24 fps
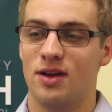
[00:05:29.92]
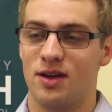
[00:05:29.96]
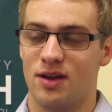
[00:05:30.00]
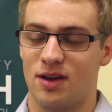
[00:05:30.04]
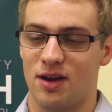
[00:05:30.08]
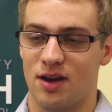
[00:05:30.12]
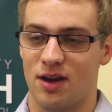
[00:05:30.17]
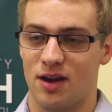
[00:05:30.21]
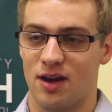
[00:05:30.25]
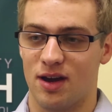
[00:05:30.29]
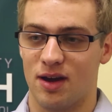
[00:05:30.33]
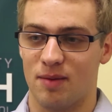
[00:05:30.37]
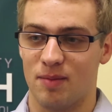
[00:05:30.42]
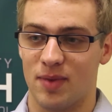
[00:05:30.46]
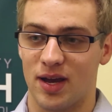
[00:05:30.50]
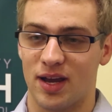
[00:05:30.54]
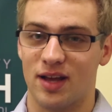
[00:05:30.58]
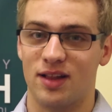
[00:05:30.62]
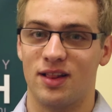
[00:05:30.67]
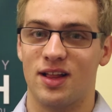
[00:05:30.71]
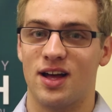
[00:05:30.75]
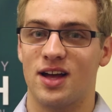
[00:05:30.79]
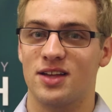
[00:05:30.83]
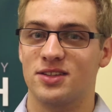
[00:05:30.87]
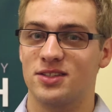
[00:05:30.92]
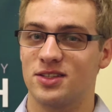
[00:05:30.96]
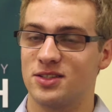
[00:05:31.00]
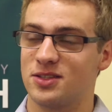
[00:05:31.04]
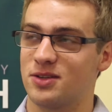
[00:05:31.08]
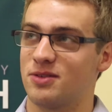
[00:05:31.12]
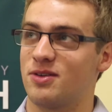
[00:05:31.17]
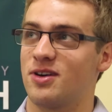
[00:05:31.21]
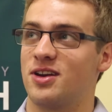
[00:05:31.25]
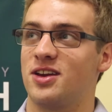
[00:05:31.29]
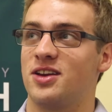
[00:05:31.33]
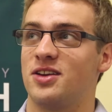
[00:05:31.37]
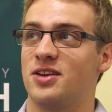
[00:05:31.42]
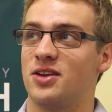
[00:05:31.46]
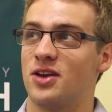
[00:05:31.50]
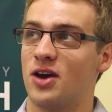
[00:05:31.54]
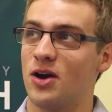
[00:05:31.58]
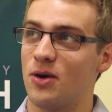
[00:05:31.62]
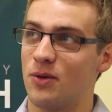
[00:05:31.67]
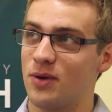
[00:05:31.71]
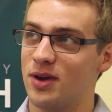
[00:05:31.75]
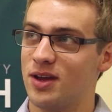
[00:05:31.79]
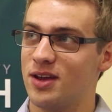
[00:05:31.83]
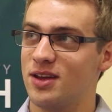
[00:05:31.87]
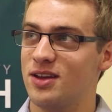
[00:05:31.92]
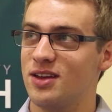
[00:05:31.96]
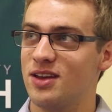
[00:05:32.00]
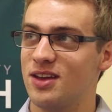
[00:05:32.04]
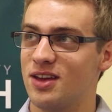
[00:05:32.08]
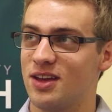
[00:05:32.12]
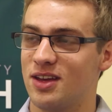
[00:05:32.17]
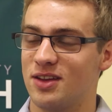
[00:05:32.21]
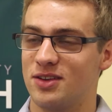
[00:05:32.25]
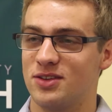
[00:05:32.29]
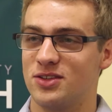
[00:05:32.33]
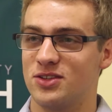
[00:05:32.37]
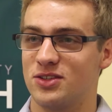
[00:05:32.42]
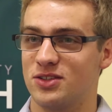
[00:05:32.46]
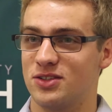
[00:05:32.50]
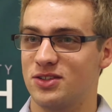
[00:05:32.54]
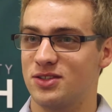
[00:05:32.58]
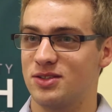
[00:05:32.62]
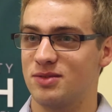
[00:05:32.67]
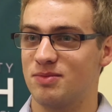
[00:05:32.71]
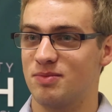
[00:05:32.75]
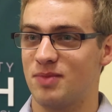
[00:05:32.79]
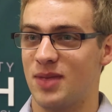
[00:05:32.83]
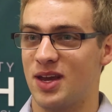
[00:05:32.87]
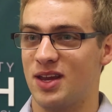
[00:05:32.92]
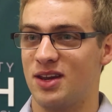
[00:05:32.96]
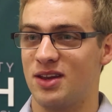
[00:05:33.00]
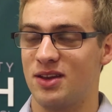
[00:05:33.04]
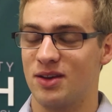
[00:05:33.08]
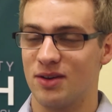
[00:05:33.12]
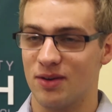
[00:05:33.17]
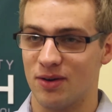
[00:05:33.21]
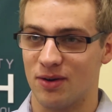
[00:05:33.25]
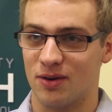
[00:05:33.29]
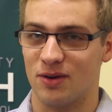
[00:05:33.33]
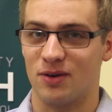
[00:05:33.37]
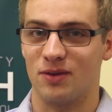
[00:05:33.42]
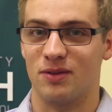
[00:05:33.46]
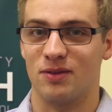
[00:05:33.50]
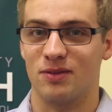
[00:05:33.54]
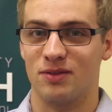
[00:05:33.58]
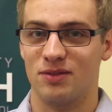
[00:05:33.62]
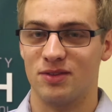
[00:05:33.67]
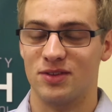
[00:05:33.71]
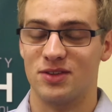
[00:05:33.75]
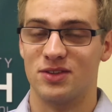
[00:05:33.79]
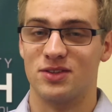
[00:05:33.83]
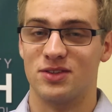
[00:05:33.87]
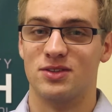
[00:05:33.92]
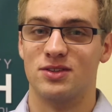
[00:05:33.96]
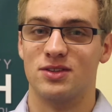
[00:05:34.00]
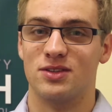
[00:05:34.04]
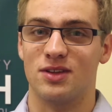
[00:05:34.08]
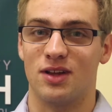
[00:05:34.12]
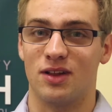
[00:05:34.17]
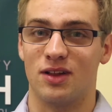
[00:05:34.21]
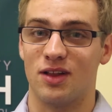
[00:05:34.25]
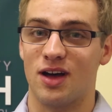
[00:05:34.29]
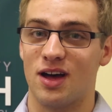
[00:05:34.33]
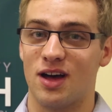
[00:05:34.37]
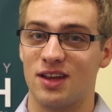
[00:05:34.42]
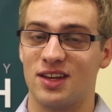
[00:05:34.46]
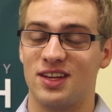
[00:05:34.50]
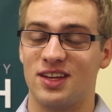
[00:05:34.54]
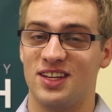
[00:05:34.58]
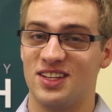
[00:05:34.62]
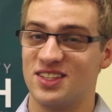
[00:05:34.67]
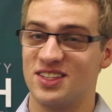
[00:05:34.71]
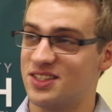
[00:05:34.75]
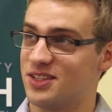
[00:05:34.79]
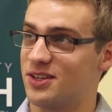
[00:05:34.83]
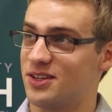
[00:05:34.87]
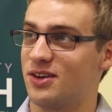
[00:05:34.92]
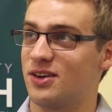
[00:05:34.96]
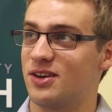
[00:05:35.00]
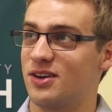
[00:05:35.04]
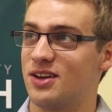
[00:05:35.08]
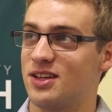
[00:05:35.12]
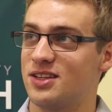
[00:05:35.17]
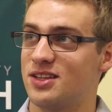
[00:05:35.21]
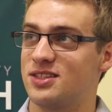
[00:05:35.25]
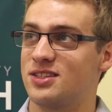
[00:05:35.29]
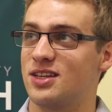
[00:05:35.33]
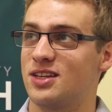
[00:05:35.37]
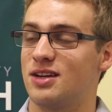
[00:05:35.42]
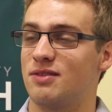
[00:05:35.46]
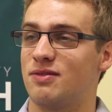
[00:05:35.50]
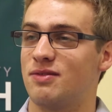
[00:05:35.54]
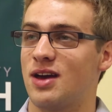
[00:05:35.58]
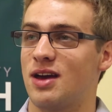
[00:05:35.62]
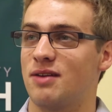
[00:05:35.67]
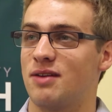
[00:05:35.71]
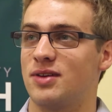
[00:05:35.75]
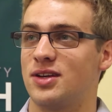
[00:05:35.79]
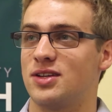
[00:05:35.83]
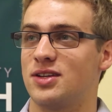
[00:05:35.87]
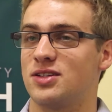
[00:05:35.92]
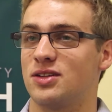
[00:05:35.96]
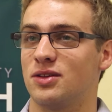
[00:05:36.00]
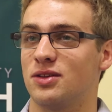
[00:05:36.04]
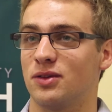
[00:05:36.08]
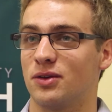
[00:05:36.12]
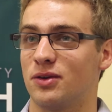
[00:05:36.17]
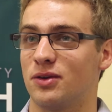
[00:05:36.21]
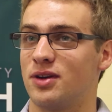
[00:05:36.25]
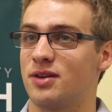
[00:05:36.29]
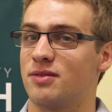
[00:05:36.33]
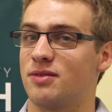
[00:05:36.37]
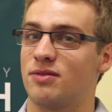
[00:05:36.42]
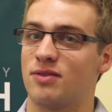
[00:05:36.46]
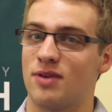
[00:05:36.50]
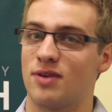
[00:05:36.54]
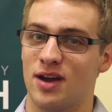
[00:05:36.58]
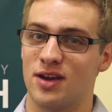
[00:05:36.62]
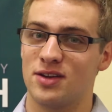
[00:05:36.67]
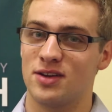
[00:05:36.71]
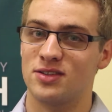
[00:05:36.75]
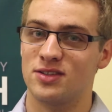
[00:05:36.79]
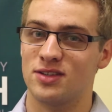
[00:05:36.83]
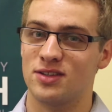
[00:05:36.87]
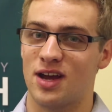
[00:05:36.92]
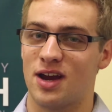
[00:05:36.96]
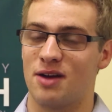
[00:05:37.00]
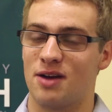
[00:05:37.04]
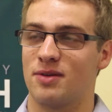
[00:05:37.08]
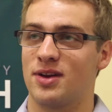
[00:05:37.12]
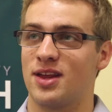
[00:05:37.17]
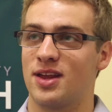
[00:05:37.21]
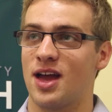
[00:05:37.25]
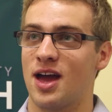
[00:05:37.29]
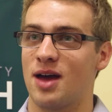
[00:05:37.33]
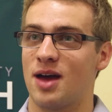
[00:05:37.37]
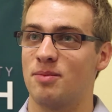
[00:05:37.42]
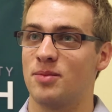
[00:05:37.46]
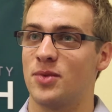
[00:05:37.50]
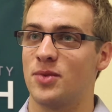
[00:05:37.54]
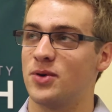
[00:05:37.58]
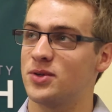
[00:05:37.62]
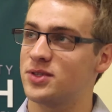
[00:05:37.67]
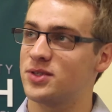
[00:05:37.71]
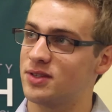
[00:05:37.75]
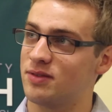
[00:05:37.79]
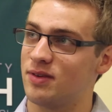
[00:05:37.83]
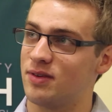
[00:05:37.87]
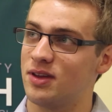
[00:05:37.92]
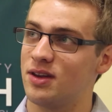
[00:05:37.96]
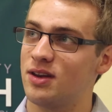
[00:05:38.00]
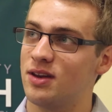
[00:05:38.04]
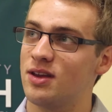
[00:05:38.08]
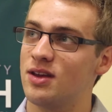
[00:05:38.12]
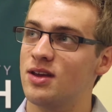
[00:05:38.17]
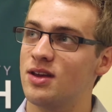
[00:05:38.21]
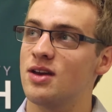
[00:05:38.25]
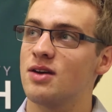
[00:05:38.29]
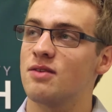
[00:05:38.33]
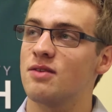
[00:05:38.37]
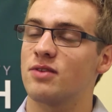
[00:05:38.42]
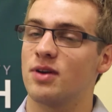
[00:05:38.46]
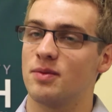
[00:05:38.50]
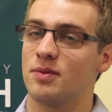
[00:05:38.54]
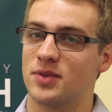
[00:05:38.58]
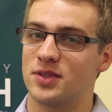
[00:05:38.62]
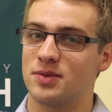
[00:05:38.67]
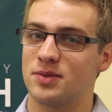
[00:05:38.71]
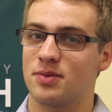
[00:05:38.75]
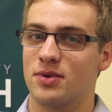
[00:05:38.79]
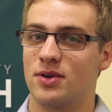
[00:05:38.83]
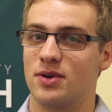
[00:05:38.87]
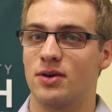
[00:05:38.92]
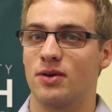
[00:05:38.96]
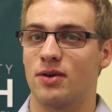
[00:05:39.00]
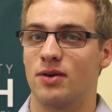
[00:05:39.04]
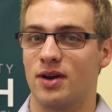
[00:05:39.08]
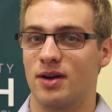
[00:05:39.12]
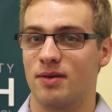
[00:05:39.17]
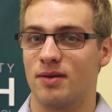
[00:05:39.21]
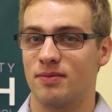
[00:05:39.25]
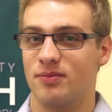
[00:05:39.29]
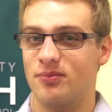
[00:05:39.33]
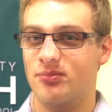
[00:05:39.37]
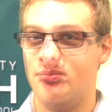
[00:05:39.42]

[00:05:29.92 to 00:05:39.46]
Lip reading: my classes already knowing, it just made it all a lot easier. Instead of having to learn it fresh, I already had most of it from this program.